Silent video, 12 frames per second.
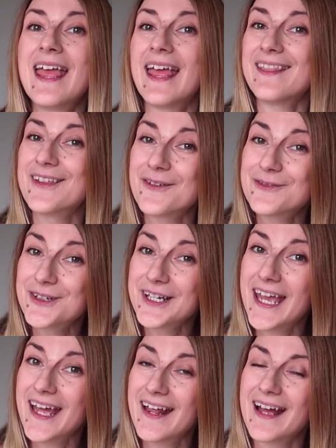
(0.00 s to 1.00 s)
And don't
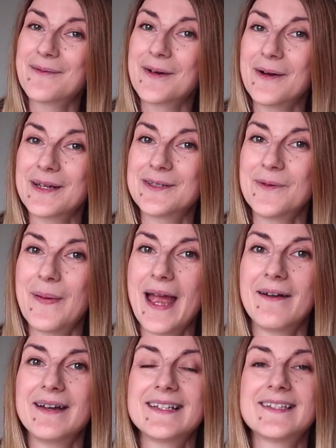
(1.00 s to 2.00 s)
forget, I'm going to
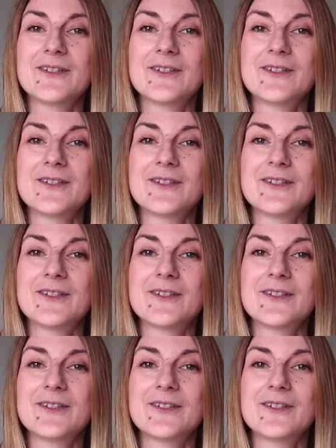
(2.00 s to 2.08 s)
Paris.